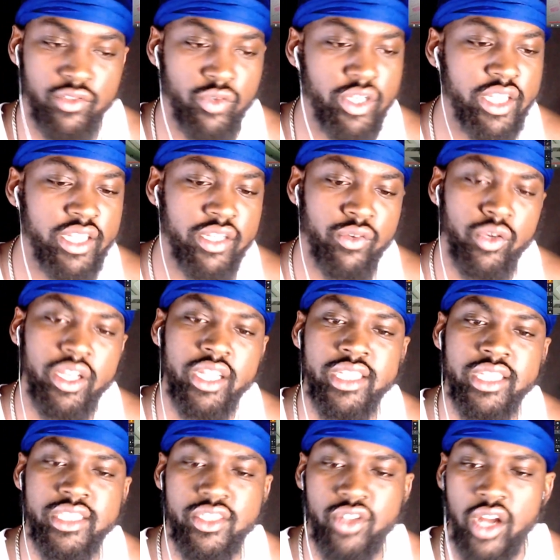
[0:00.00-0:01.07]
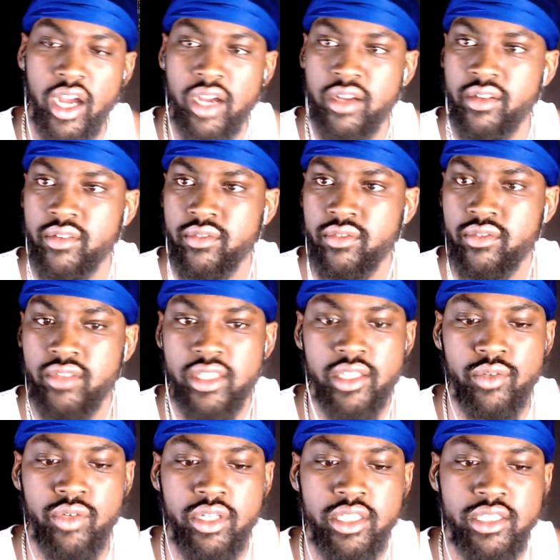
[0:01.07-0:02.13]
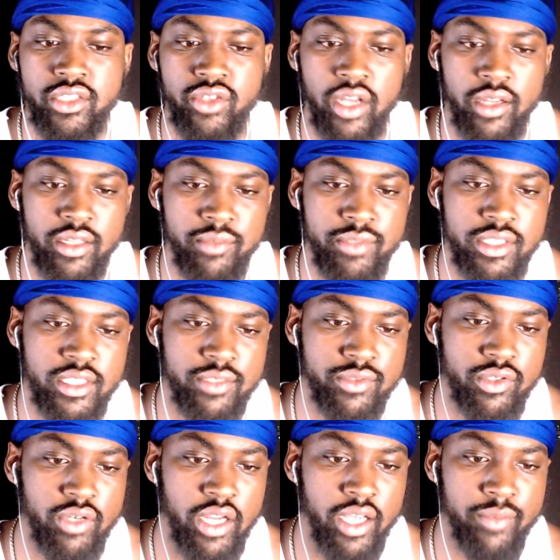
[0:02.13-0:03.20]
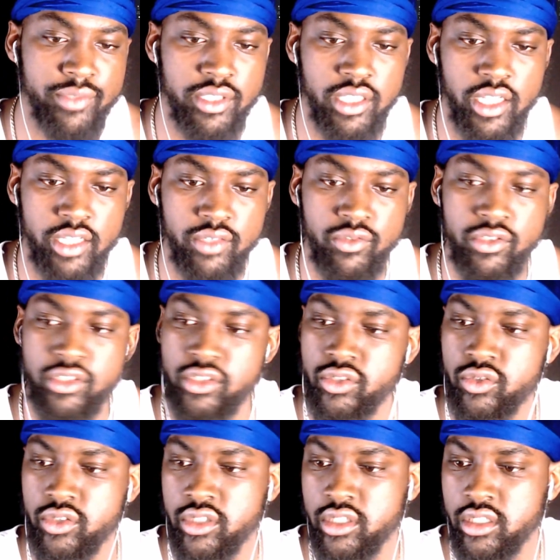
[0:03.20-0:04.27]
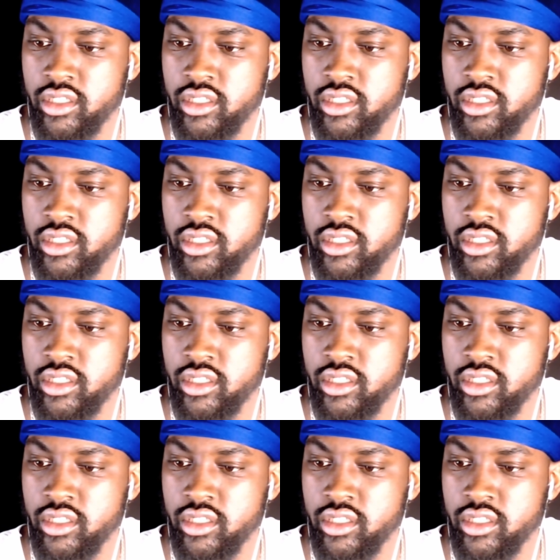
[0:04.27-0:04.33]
When did this drop? Yeah, when this dropped, let me subscribe and like real quick.